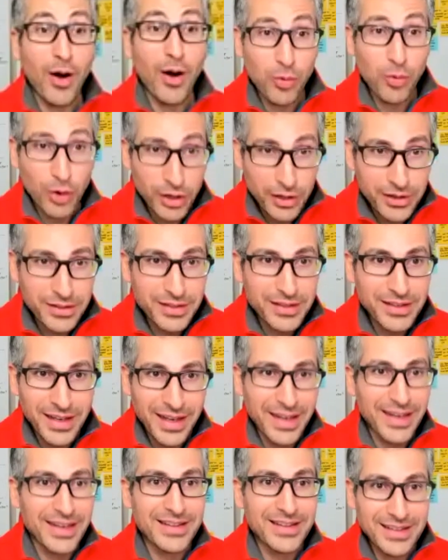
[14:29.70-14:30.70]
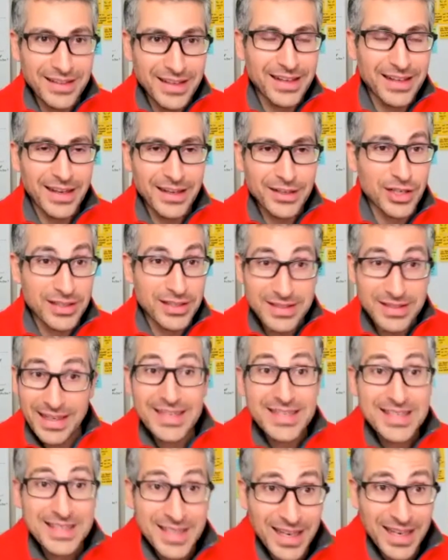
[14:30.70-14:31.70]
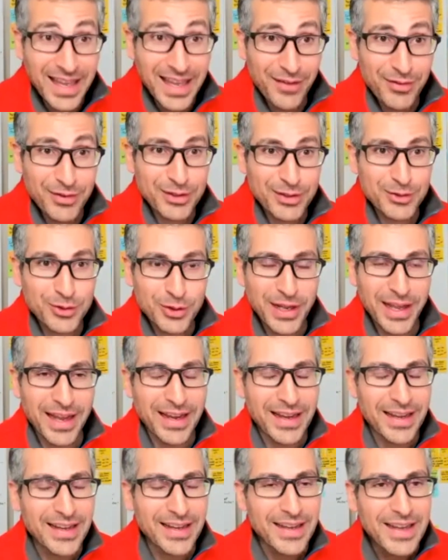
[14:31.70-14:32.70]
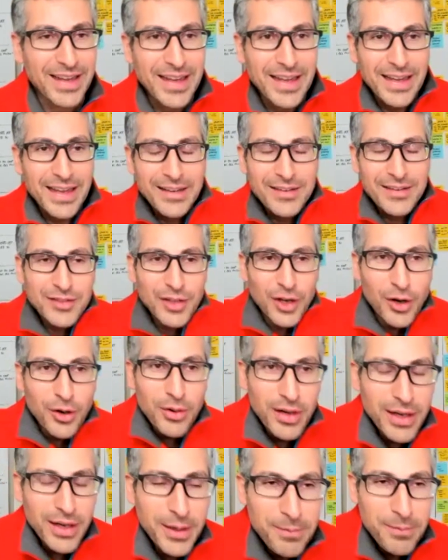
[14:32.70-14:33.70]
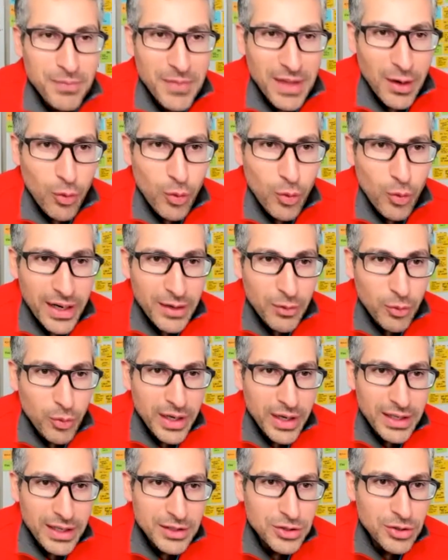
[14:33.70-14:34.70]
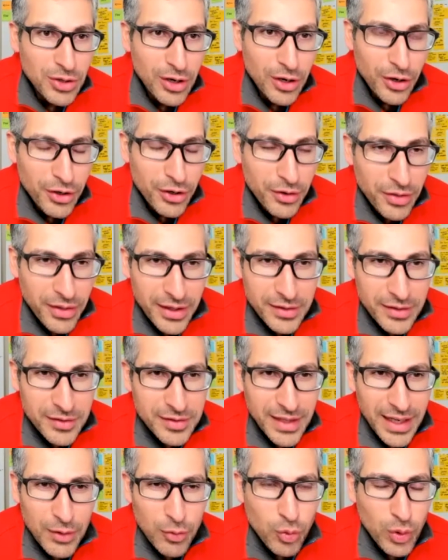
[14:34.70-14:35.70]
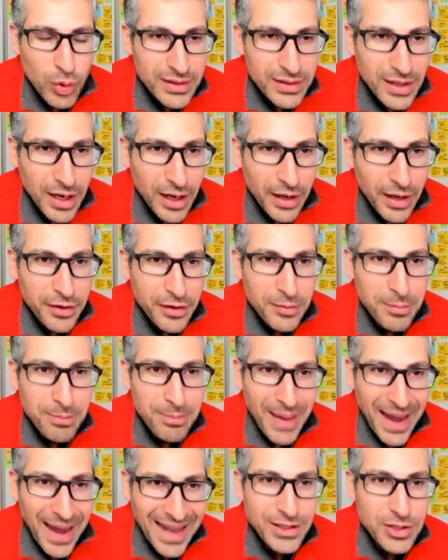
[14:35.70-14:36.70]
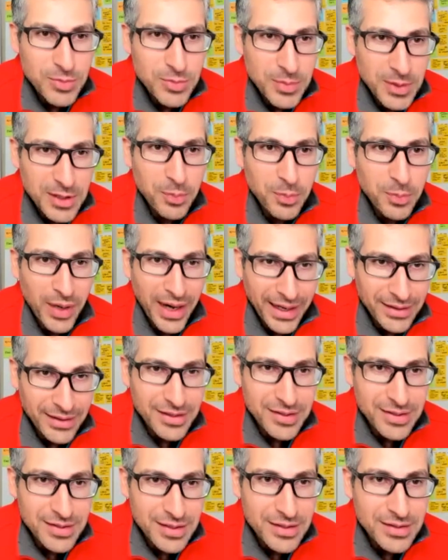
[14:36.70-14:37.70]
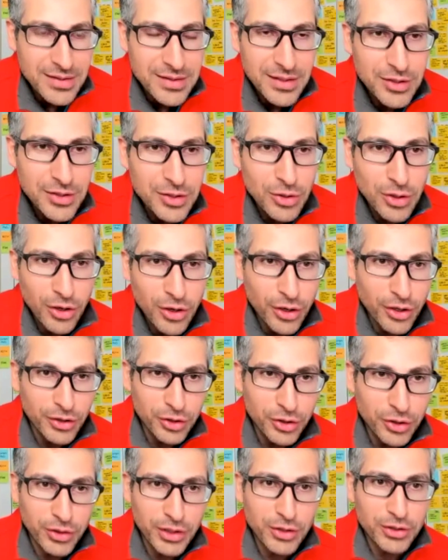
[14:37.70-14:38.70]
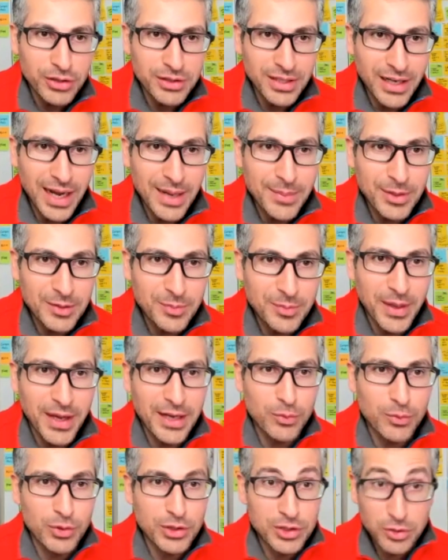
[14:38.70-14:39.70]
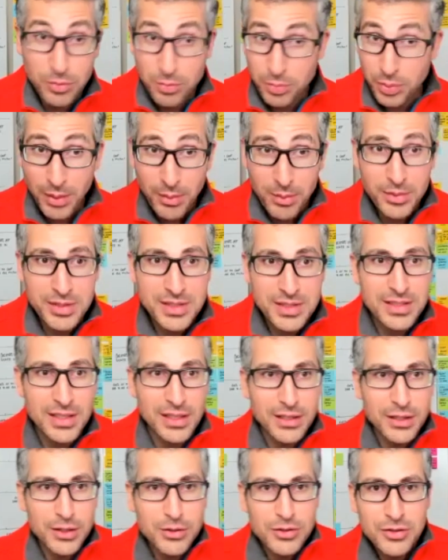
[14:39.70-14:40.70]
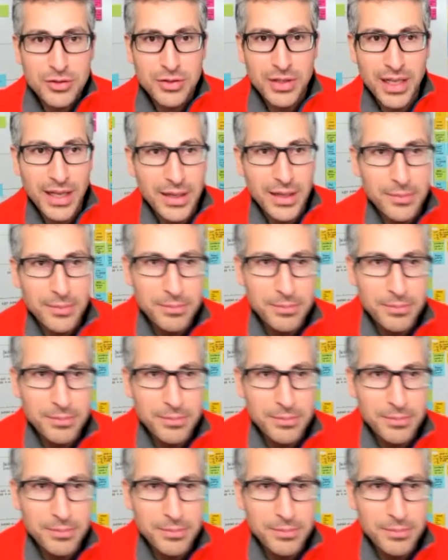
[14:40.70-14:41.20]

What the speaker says: work and adjust, and I still have it today. So where did you learn this, and what other management practices did you learn during your time at Bain, which you probably still use today?